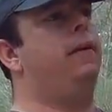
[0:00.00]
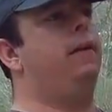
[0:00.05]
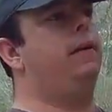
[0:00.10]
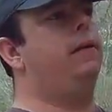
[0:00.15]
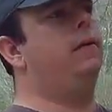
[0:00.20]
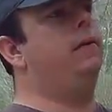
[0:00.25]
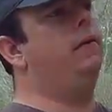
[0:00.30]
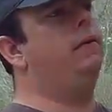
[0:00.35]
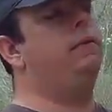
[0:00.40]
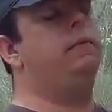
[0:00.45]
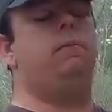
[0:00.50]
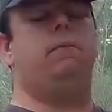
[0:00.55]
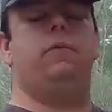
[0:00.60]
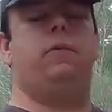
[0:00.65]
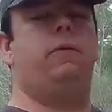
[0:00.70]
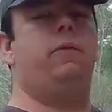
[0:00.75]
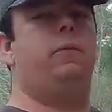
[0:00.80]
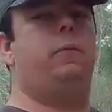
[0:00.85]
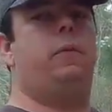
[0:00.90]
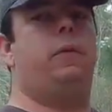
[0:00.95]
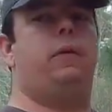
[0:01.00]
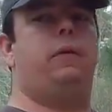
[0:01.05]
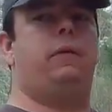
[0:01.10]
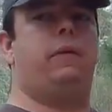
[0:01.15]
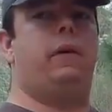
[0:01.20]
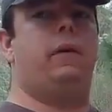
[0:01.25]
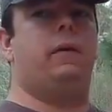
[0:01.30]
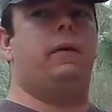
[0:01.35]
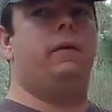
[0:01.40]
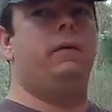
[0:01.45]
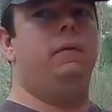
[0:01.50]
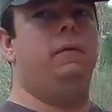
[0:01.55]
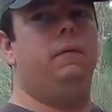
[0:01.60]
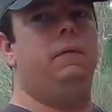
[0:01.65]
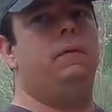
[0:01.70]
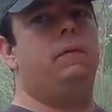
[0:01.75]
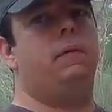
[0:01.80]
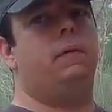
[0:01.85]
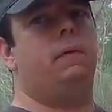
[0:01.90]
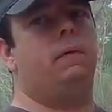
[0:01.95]
gear, and it seems pretty solid.
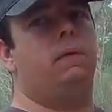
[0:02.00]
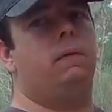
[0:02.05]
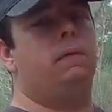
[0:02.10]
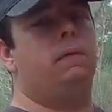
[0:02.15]
So,